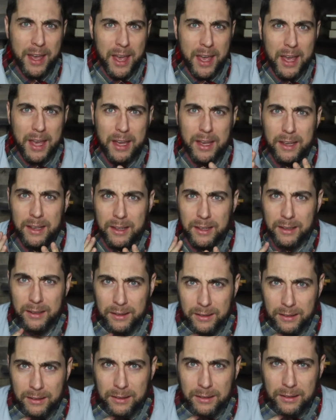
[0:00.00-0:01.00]
a
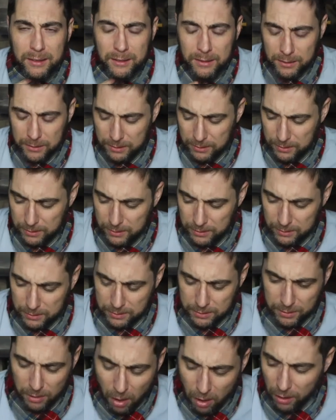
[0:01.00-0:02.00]

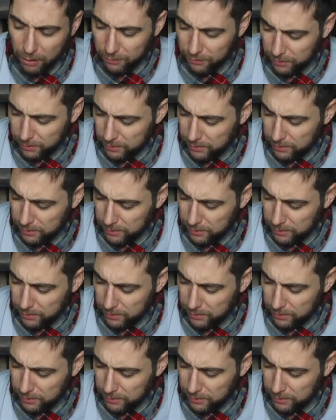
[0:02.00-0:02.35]
scarf.